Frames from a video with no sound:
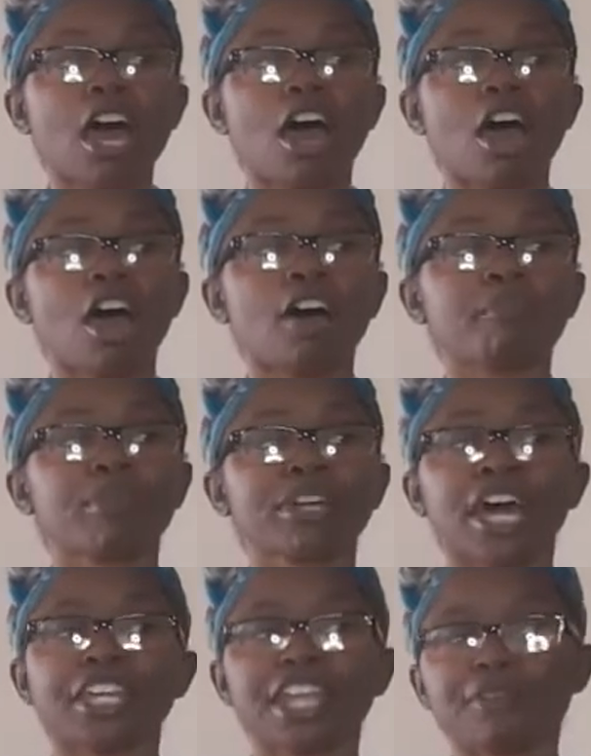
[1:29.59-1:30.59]
but
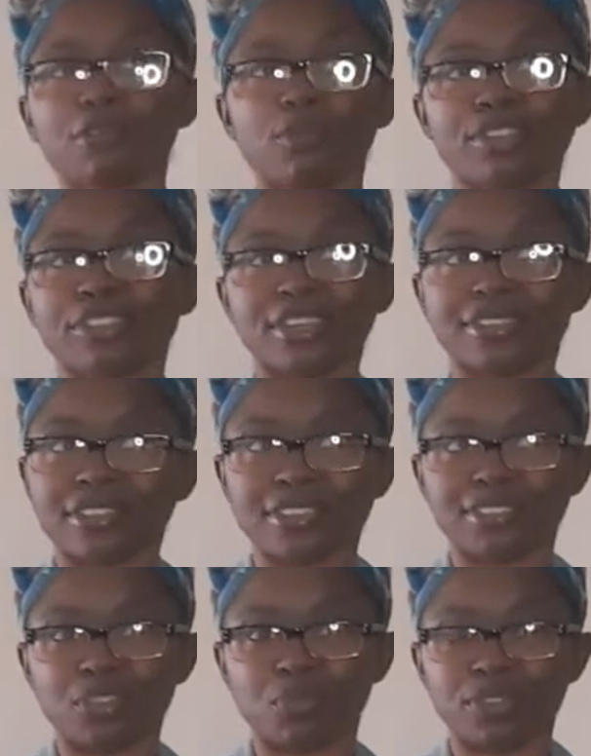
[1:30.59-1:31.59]
I never was
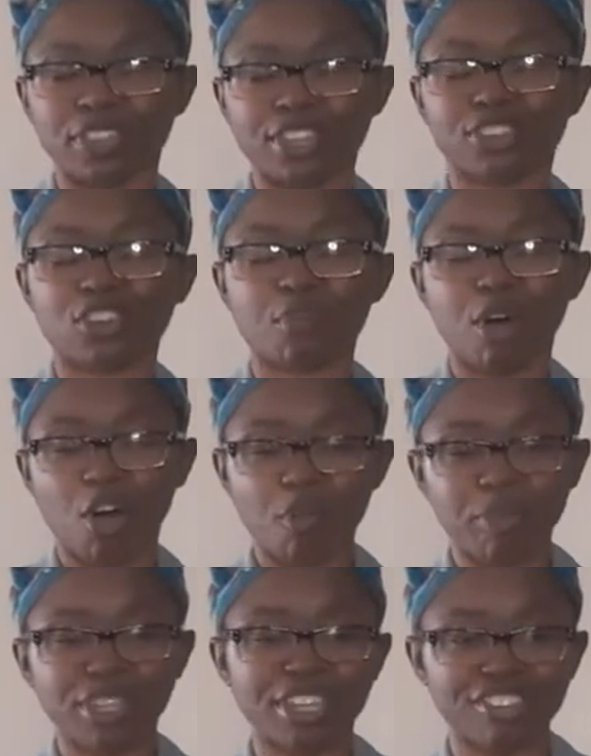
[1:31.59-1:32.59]
consistent with it. So I'm
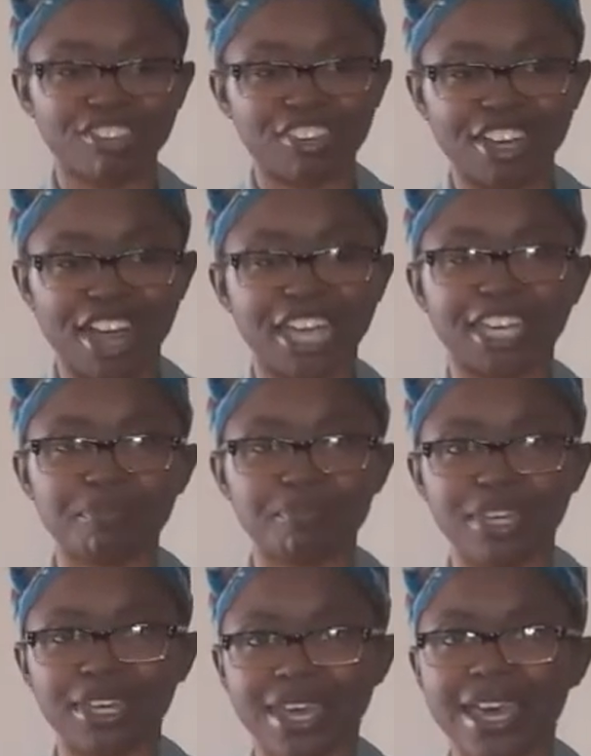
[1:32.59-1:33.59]
hoping this year I can
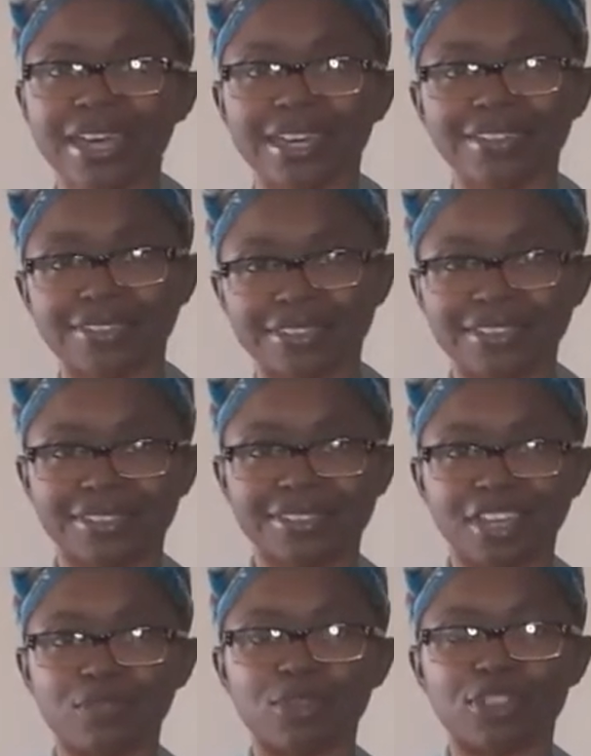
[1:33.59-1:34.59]
be
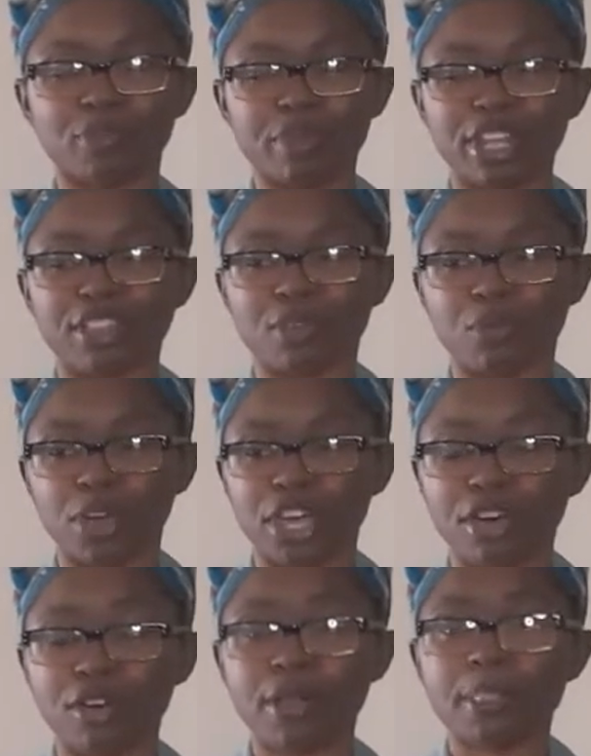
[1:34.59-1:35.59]
consistent with spinning the
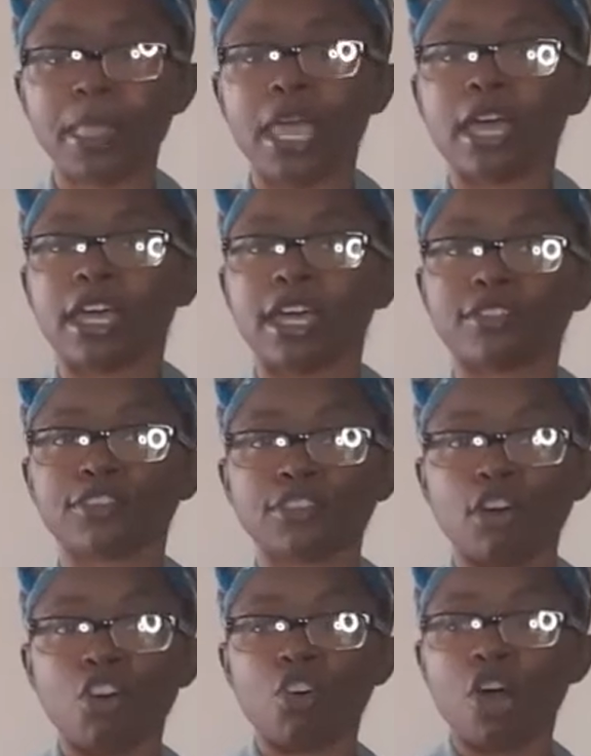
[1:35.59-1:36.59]
wheel. And
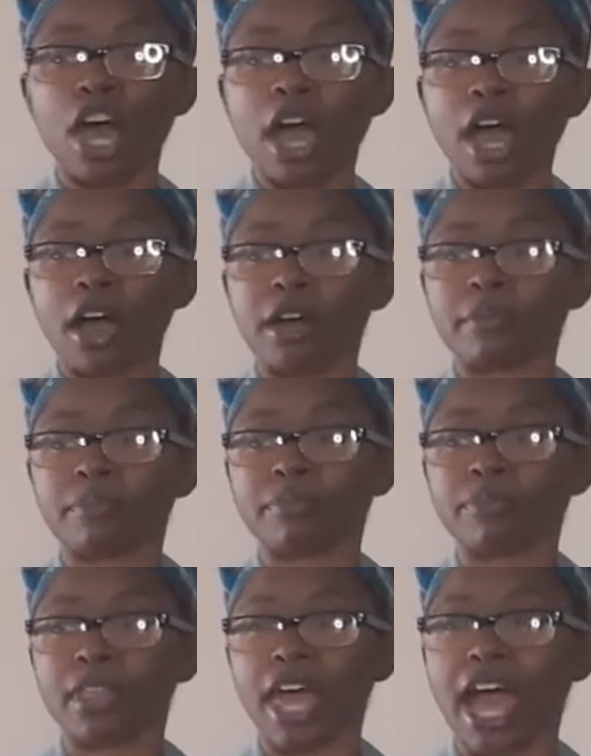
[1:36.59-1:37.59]
so
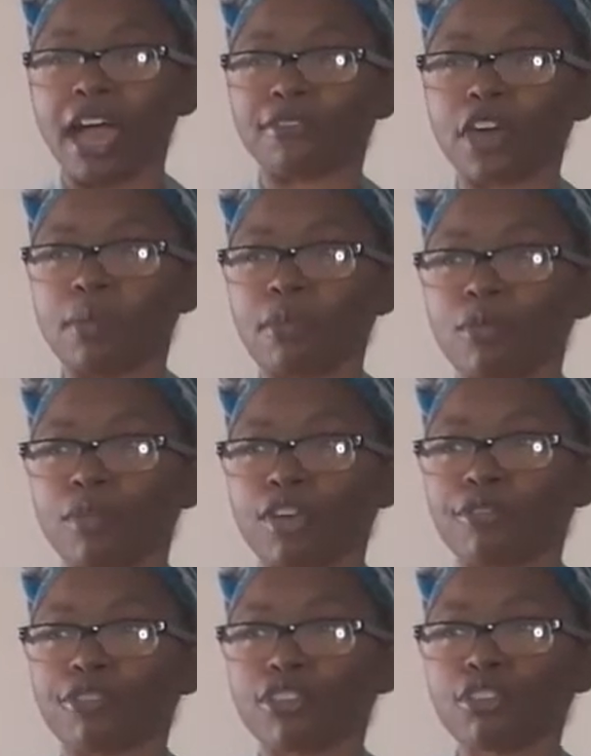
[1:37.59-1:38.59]
I've come up with
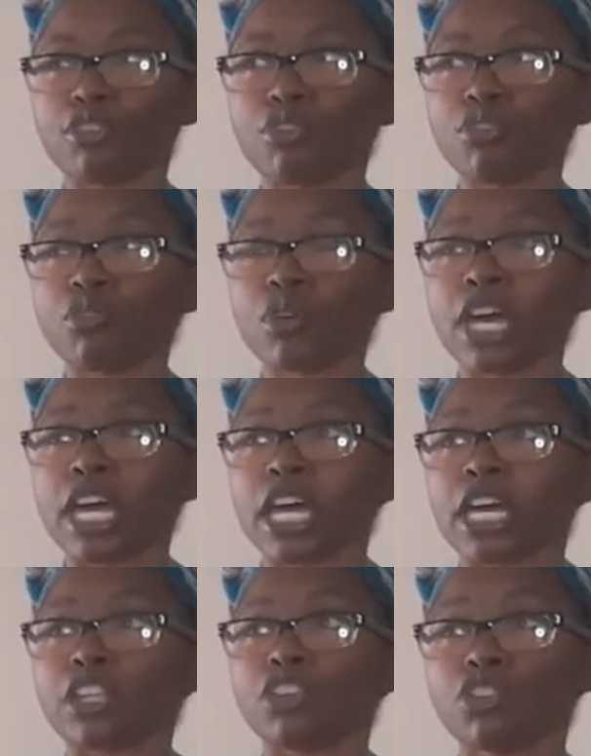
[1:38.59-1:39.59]
a few
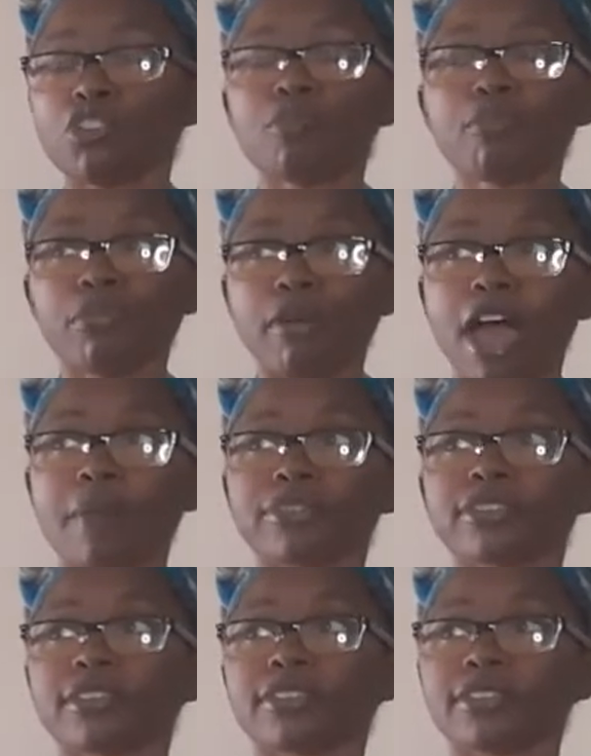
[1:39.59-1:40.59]
new
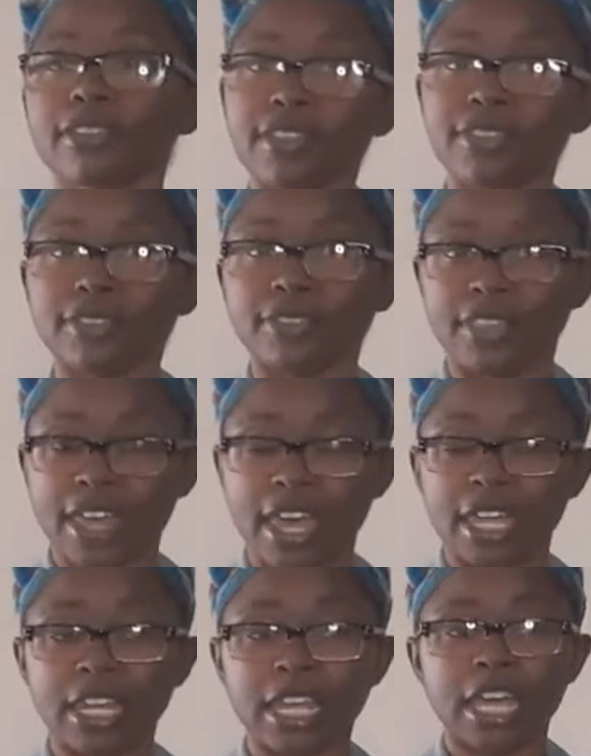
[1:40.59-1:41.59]
prompts since
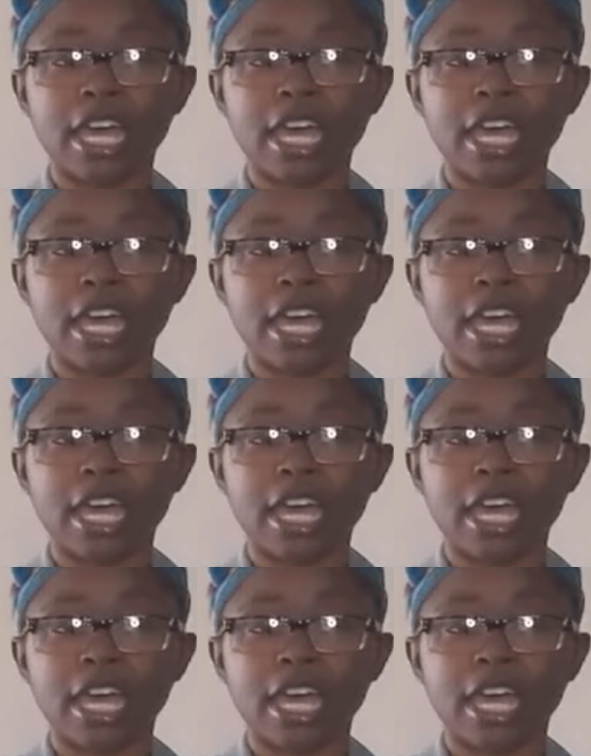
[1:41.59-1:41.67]
then.